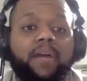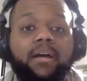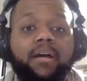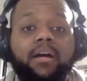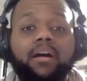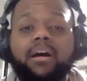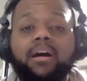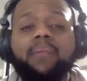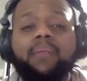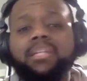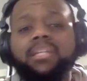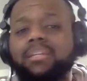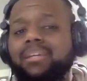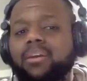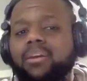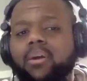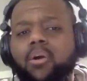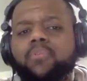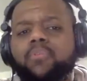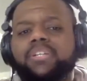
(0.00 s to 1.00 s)
I mean, he
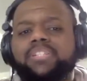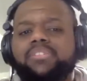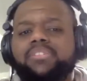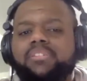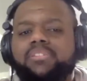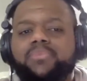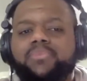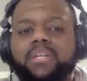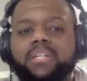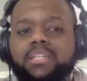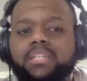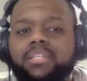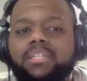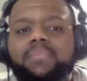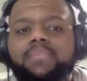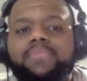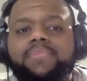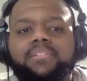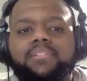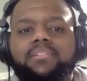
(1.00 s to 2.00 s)
always looks ready. He
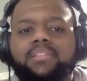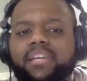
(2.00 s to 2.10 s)
keeps it like